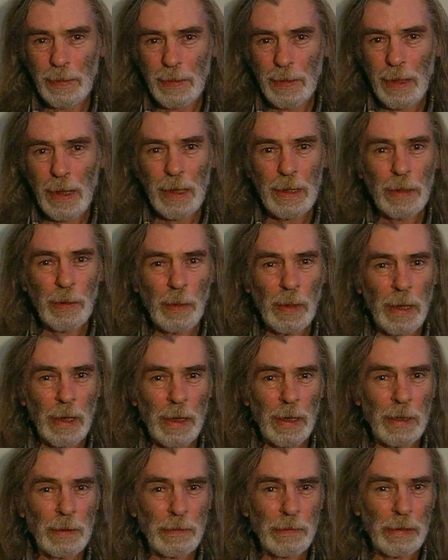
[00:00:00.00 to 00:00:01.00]
anywhere
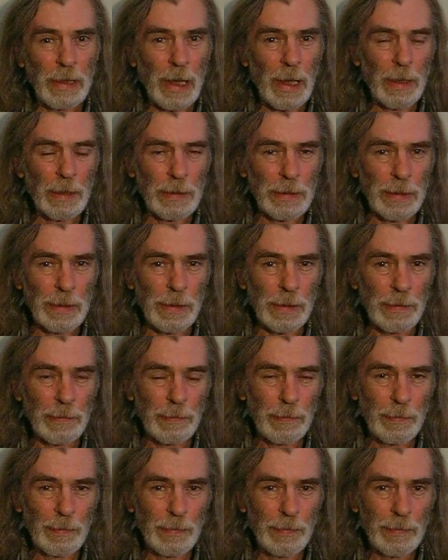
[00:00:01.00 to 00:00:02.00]
in reality
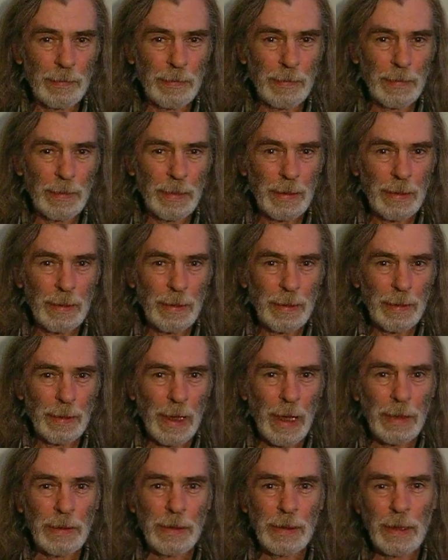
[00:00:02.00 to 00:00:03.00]

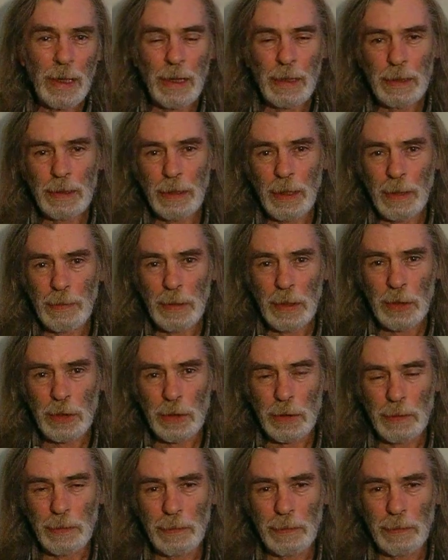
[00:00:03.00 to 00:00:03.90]
and in any dimension.